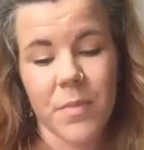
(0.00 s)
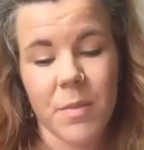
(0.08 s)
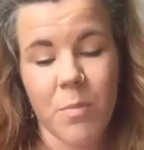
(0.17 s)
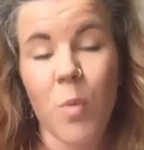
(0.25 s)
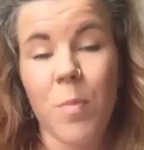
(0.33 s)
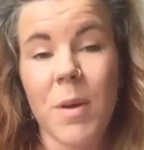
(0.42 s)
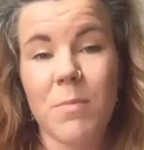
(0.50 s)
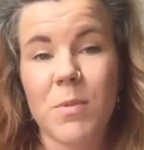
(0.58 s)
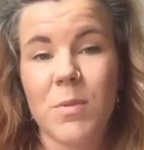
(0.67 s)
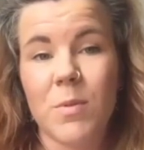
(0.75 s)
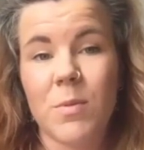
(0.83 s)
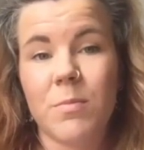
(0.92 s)
more
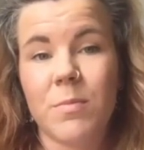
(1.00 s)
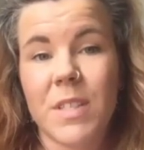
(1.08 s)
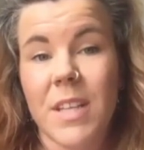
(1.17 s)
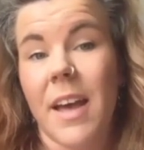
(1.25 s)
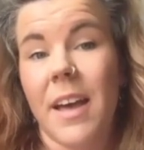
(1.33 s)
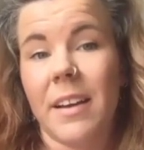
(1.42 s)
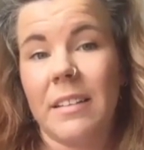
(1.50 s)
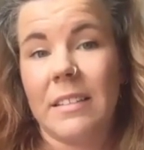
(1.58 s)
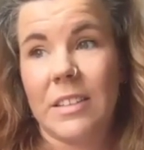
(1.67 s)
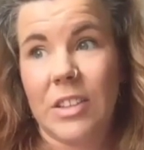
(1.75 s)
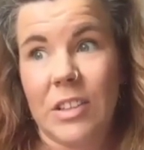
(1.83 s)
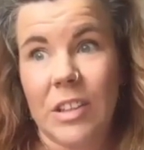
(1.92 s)
people saying,
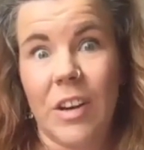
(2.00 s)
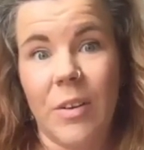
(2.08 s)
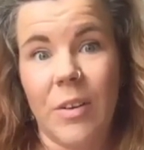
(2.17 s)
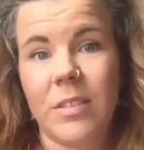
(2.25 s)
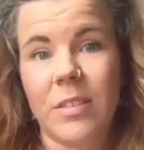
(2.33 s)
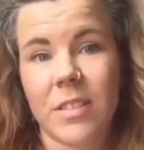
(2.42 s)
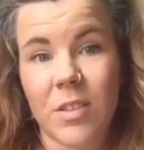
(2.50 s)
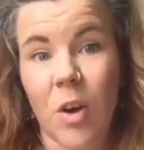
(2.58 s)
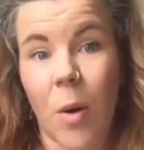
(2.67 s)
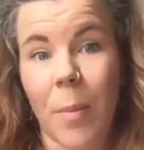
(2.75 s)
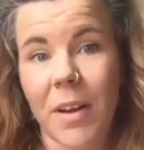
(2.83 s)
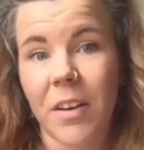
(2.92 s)
you know,
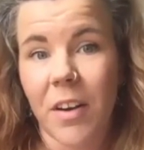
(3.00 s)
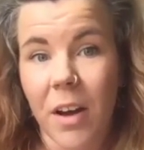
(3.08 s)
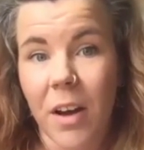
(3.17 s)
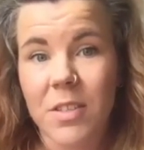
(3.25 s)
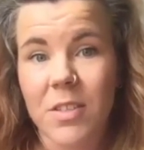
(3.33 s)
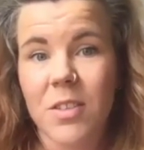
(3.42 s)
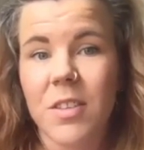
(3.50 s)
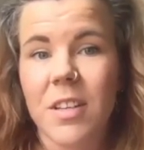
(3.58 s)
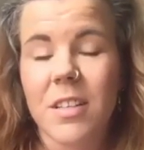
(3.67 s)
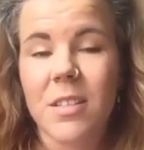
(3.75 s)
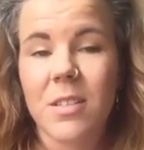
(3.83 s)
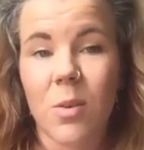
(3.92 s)
stop, I don't know how to do
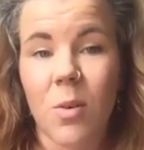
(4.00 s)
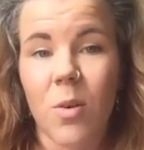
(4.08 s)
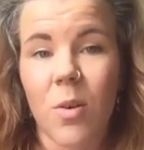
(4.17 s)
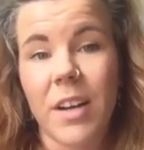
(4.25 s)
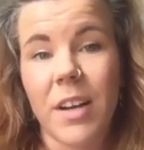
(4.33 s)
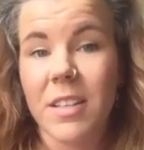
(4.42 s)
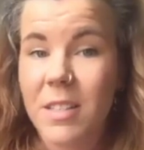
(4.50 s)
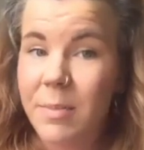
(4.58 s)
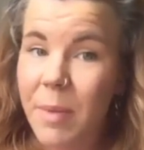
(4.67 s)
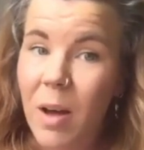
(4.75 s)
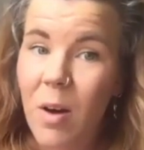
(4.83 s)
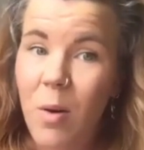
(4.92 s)
this, or I need some
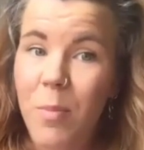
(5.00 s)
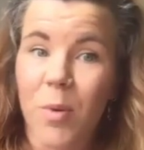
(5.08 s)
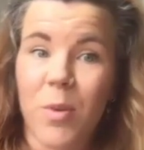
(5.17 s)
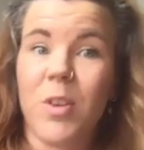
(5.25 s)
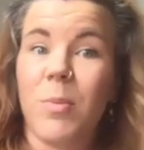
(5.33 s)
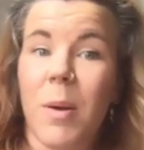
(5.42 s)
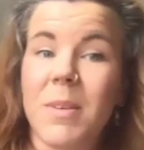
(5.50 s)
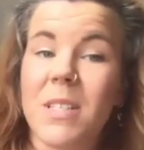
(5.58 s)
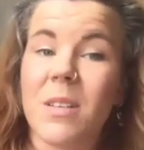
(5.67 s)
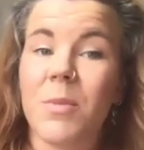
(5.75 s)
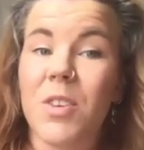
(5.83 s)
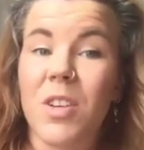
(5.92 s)
help, or, you know, maybe it's
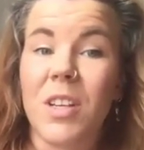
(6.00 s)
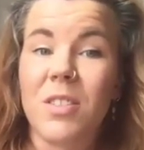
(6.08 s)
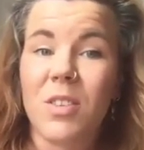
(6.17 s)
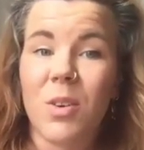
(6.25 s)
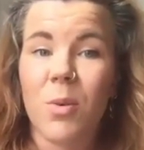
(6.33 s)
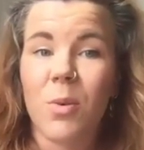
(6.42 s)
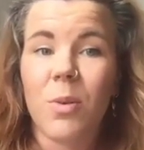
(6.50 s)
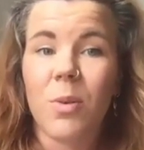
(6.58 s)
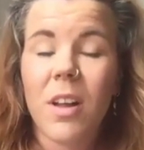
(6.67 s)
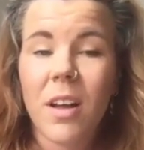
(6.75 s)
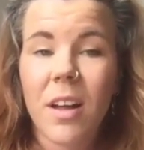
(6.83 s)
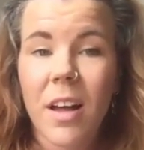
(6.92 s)
someone you need to call.
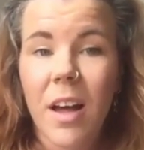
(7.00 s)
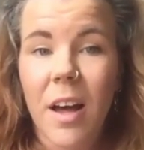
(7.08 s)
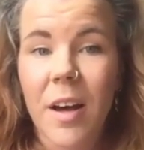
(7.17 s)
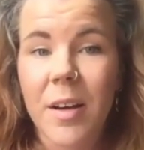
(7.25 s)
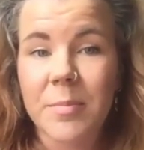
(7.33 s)
Um,